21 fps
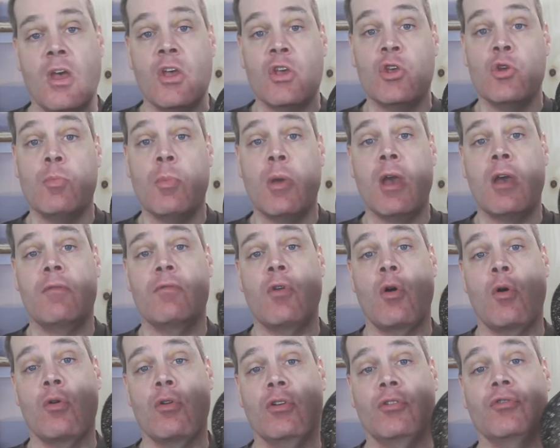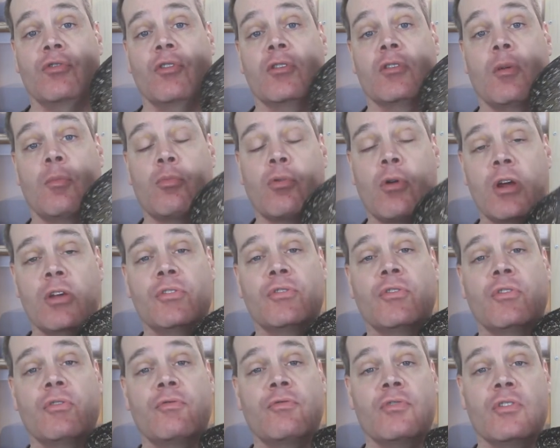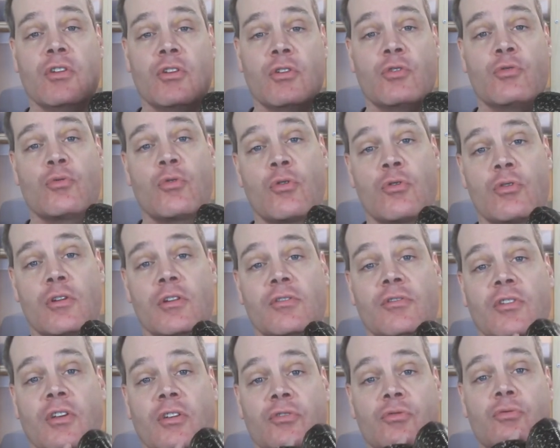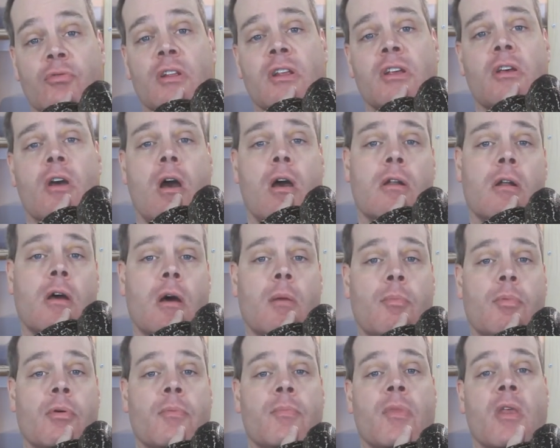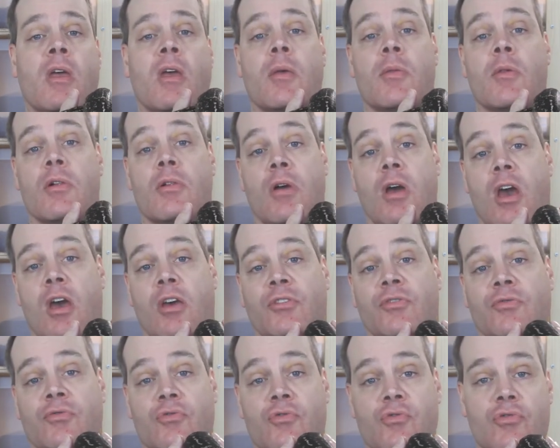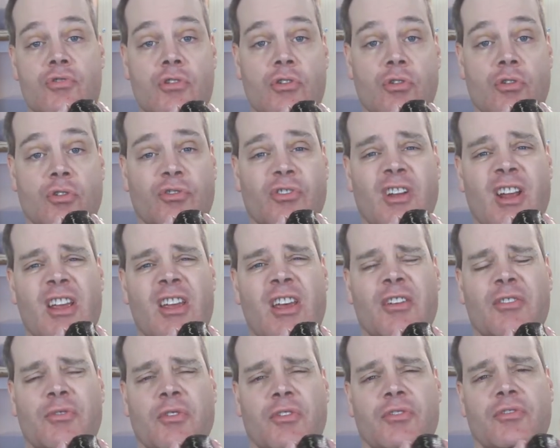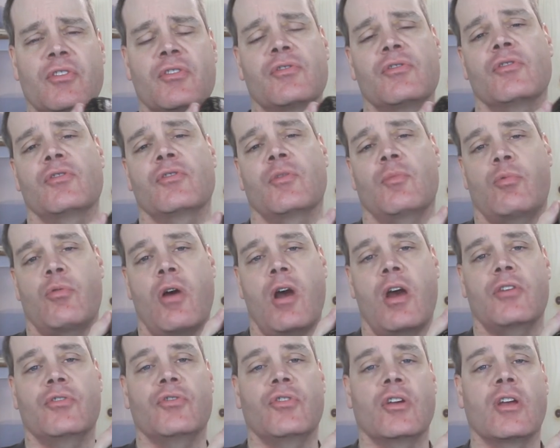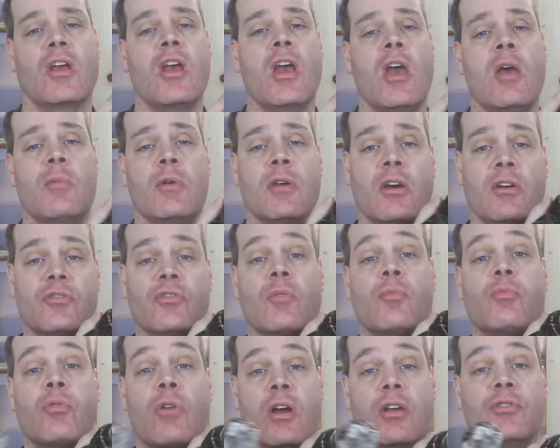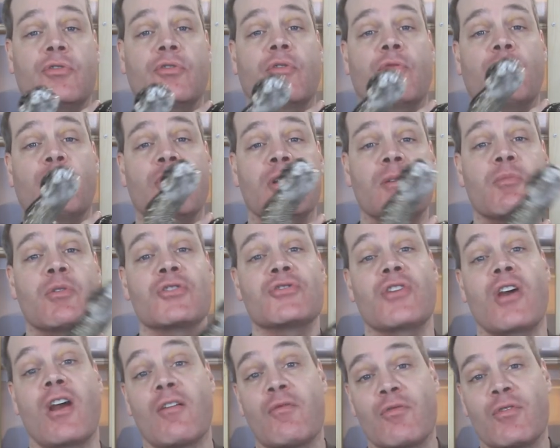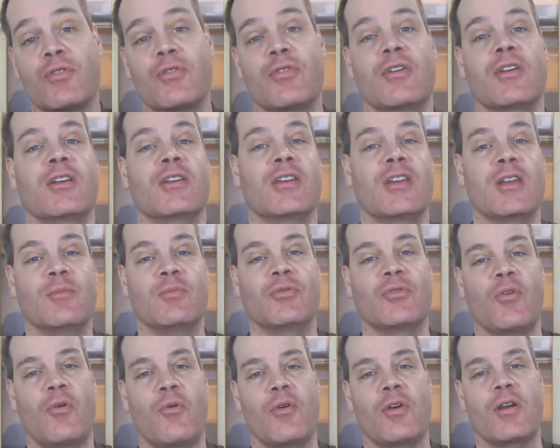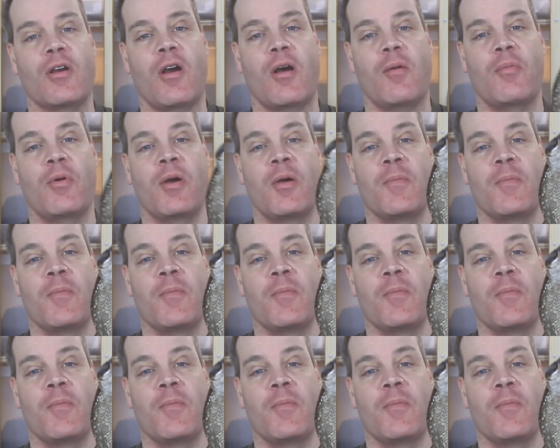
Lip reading: You may have noticed that the price of feeder rodents has really gone up in the last few years, and I guess this isn't surprising because the price of pretty much everything keeps going up.